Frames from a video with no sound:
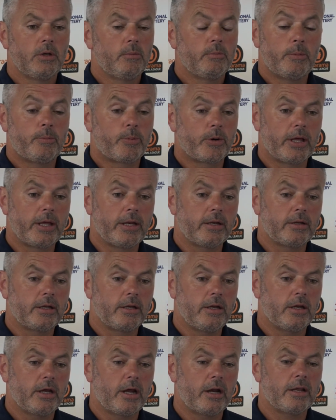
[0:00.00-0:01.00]
Been brilliant.
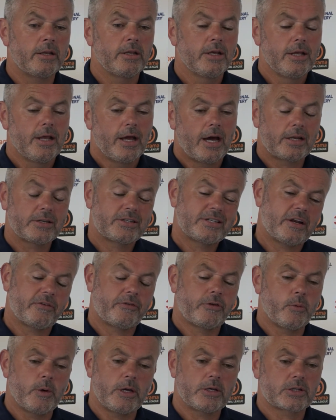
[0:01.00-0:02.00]
And I said a
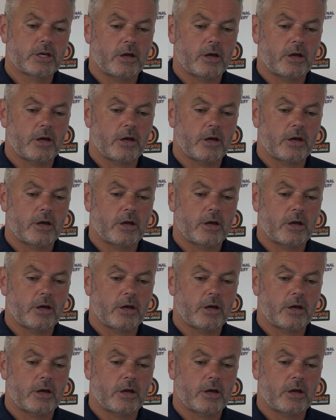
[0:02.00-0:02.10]
few weeks